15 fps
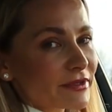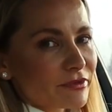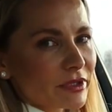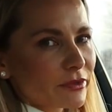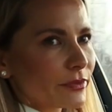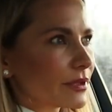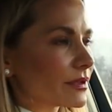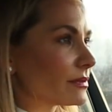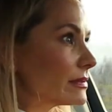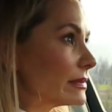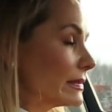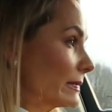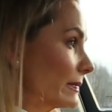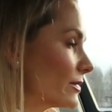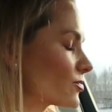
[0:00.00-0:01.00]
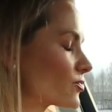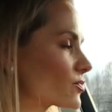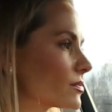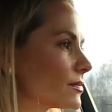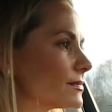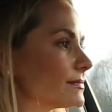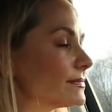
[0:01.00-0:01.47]
Real world, I'm not
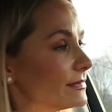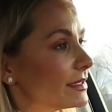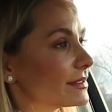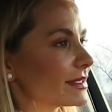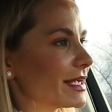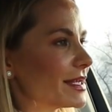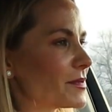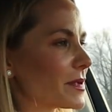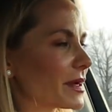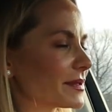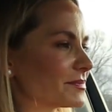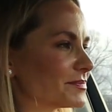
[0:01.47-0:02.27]
sure. Anyway.